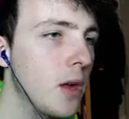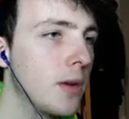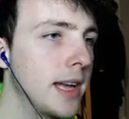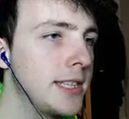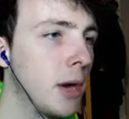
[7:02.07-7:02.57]

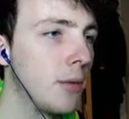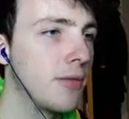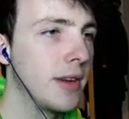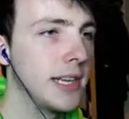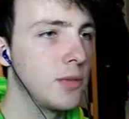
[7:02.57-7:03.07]
Okay, top
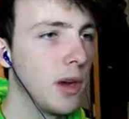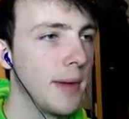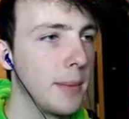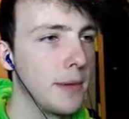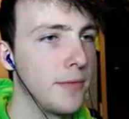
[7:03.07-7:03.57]
three is what
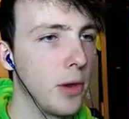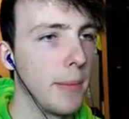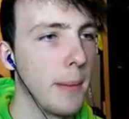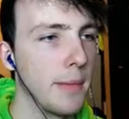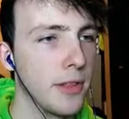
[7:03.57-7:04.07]
I'm aiming for.
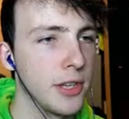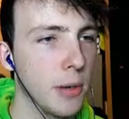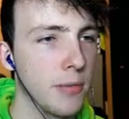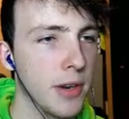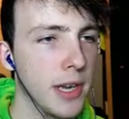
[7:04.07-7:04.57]
I'm aiming for the
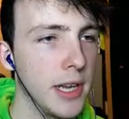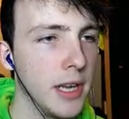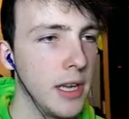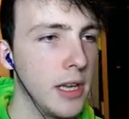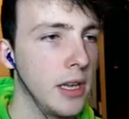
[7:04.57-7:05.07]
top three.
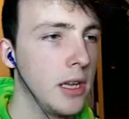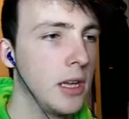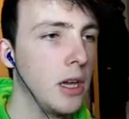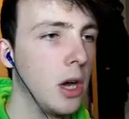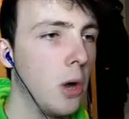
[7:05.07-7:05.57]

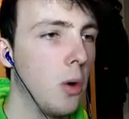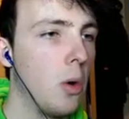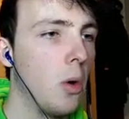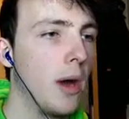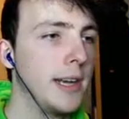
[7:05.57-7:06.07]

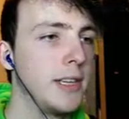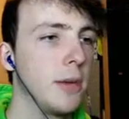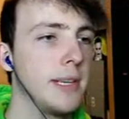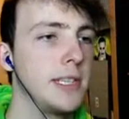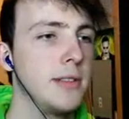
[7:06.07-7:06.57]
Oh, I did
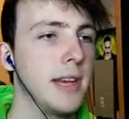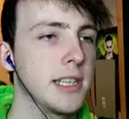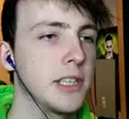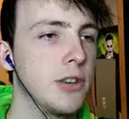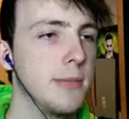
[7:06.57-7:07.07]
not mean to do that
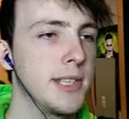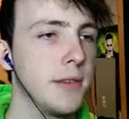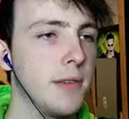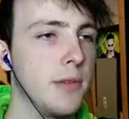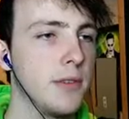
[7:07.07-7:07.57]
because I screwed
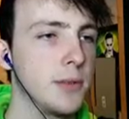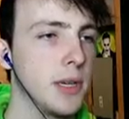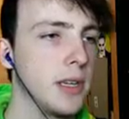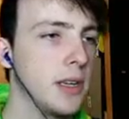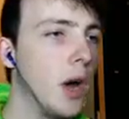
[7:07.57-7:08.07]
myself over as
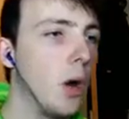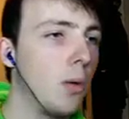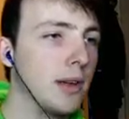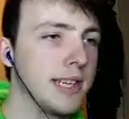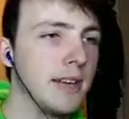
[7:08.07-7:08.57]
well.
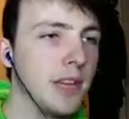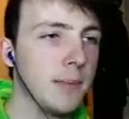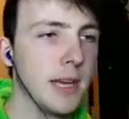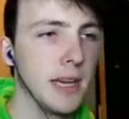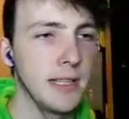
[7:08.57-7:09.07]
Oh, I saved it
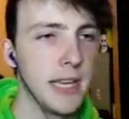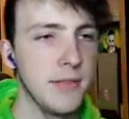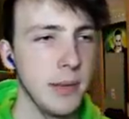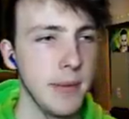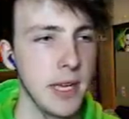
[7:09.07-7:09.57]
a bit.
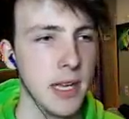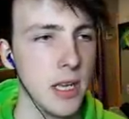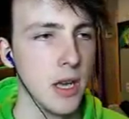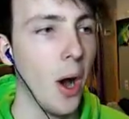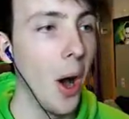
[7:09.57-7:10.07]
Saved it a bit.
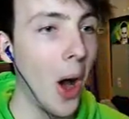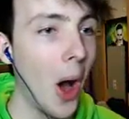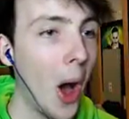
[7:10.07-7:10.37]
Oh.